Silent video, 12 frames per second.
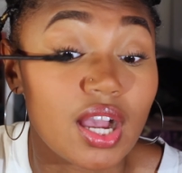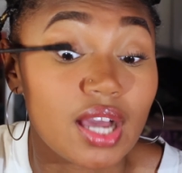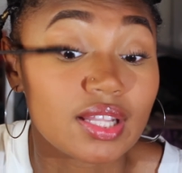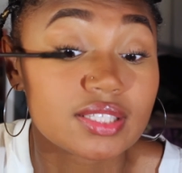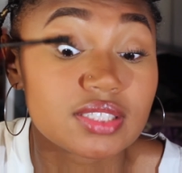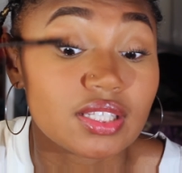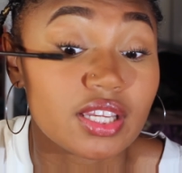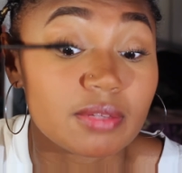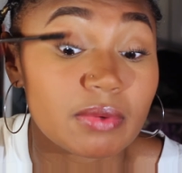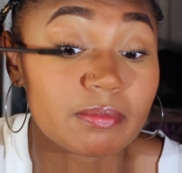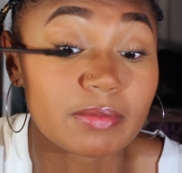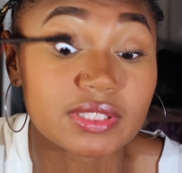I like to layer
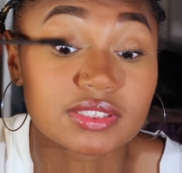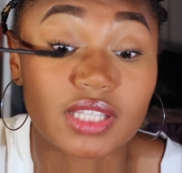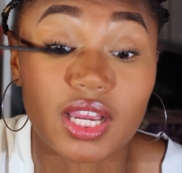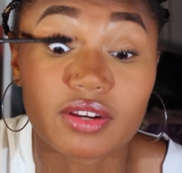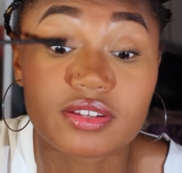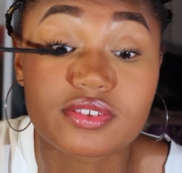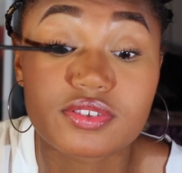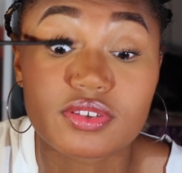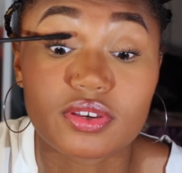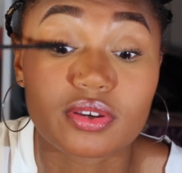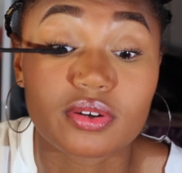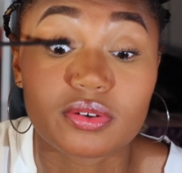my mascara,
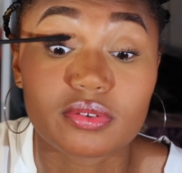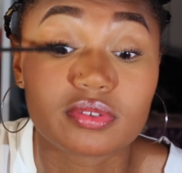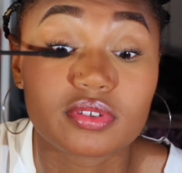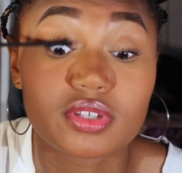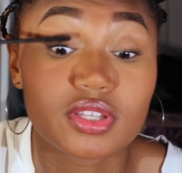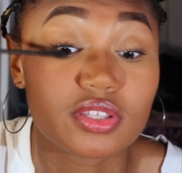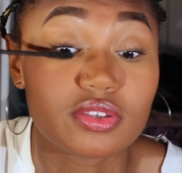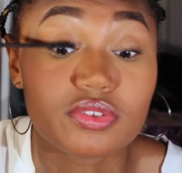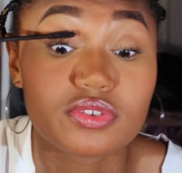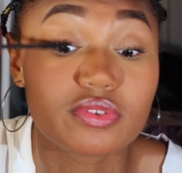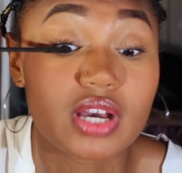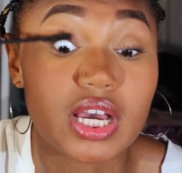so you
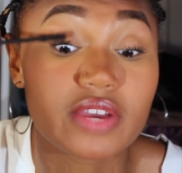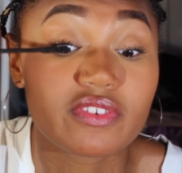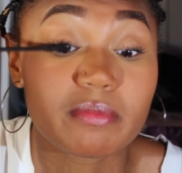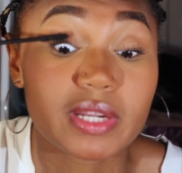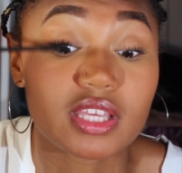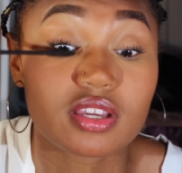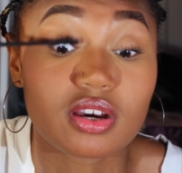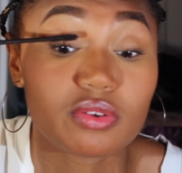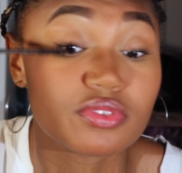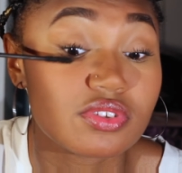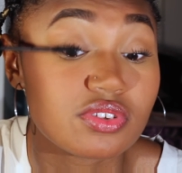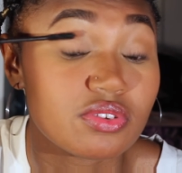do however many
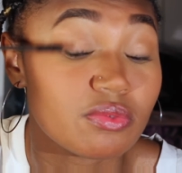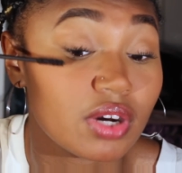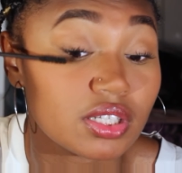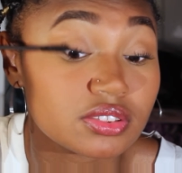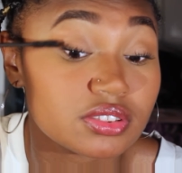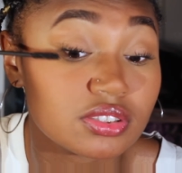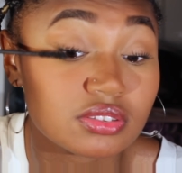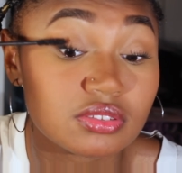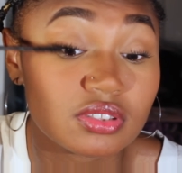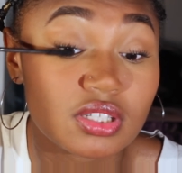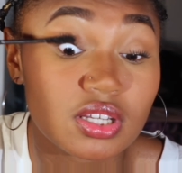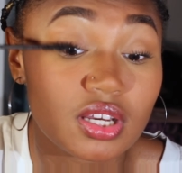coats you want to.
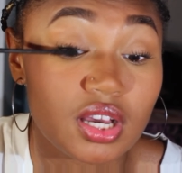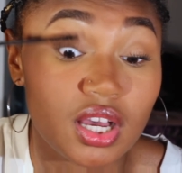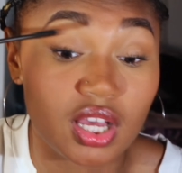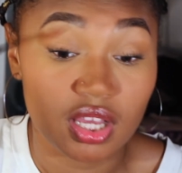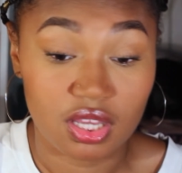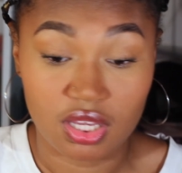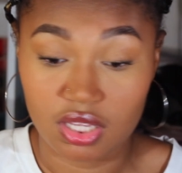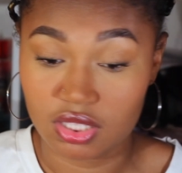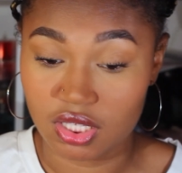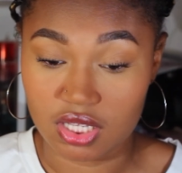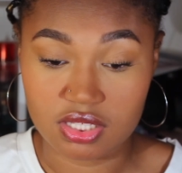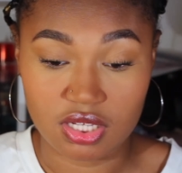
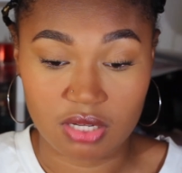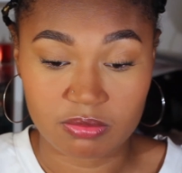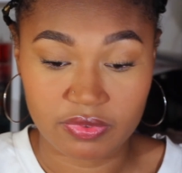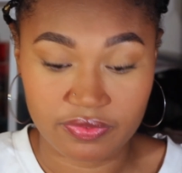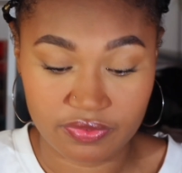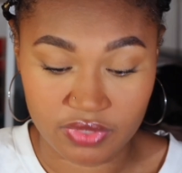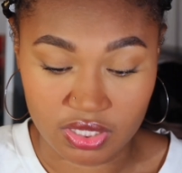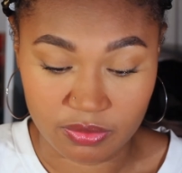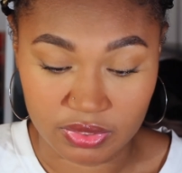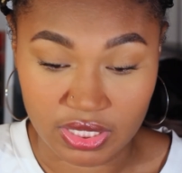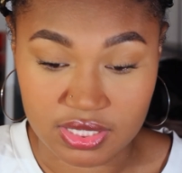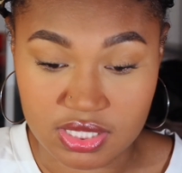Like I said, I'm a freak
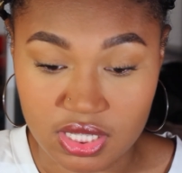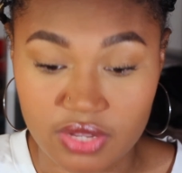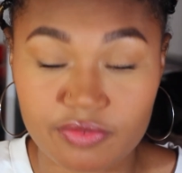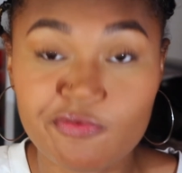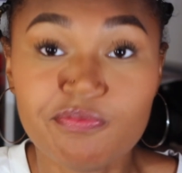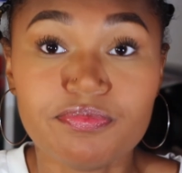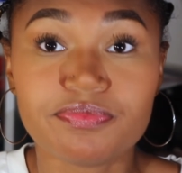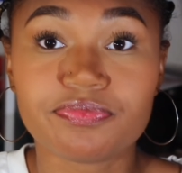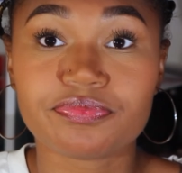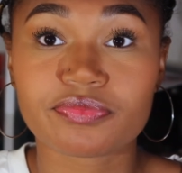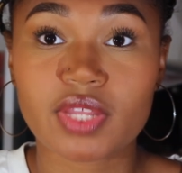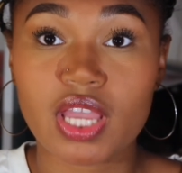with that stuff.
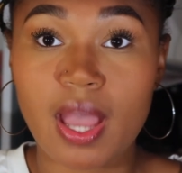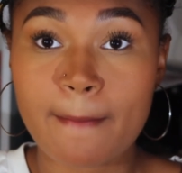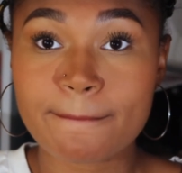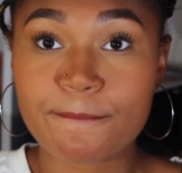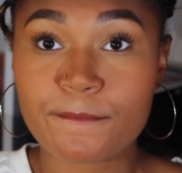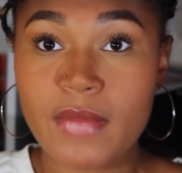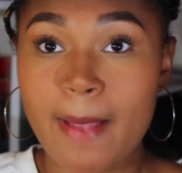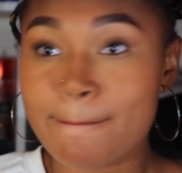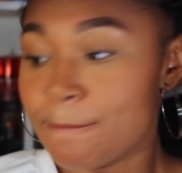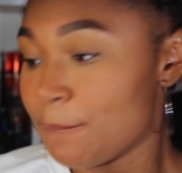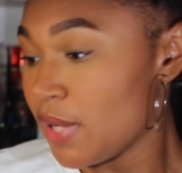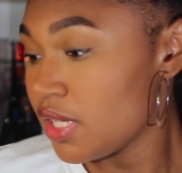
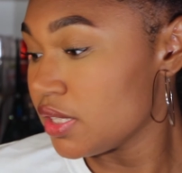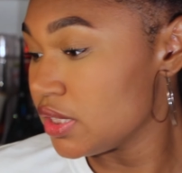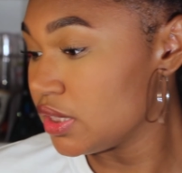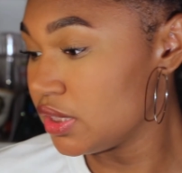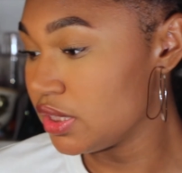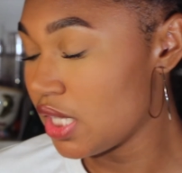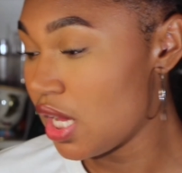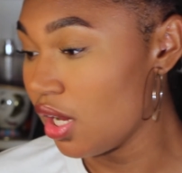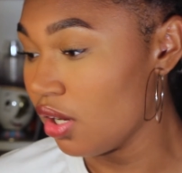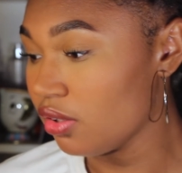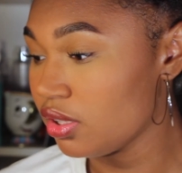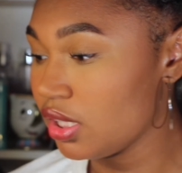
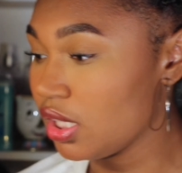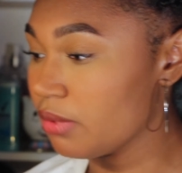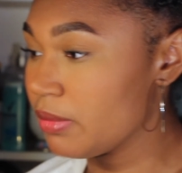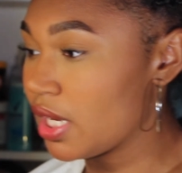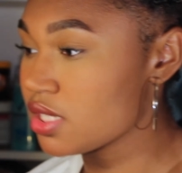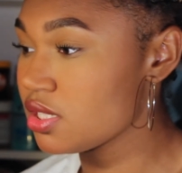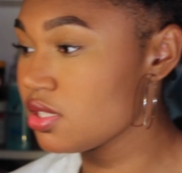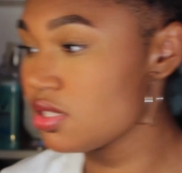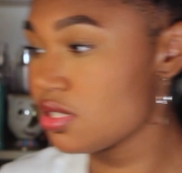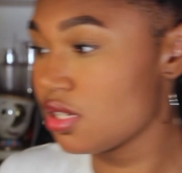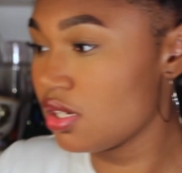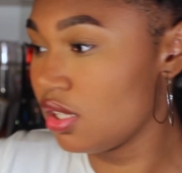So I'm actually
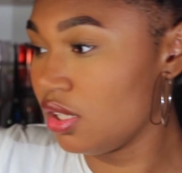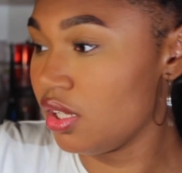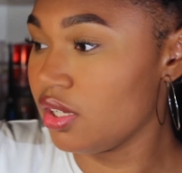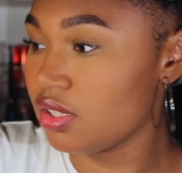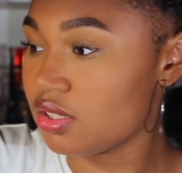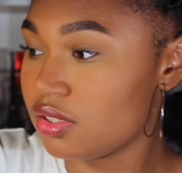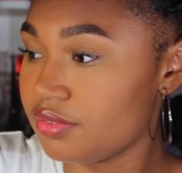just gonna like